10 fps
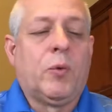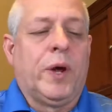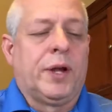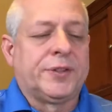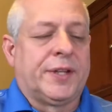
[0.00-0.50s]

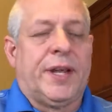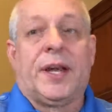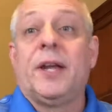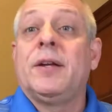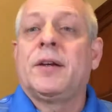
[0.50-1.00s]
Well,
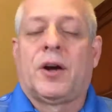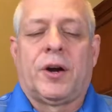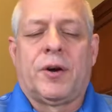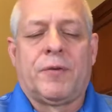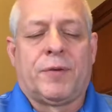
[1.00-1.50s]
today
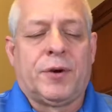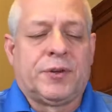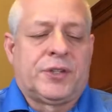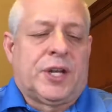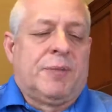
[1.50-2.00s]
our
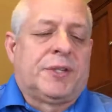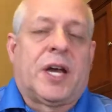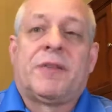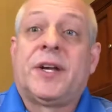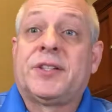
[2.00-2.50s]
verse comes
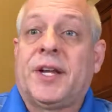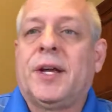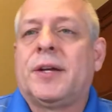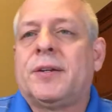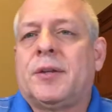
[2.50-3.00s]
out of
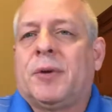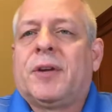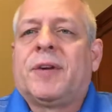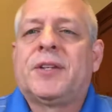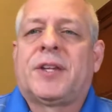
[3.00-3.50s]
Isaiah, the
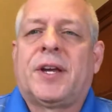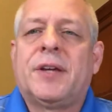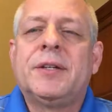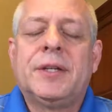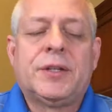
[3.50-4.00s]
book of
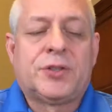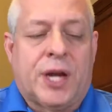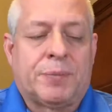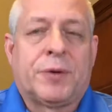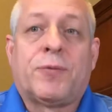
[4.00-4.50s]
Isaiah,
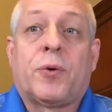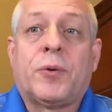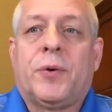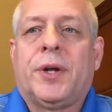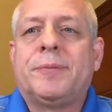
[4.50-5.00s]
chapter
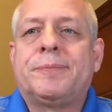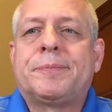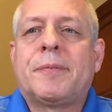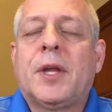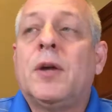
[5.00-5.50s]
41.
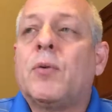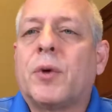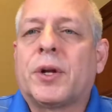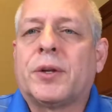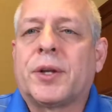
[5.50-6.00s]

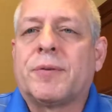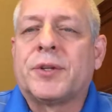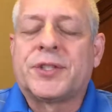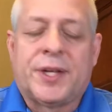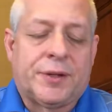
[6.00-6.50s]
We're going to look at
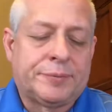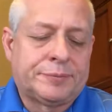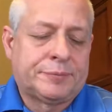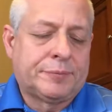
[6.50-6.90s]
verse 10.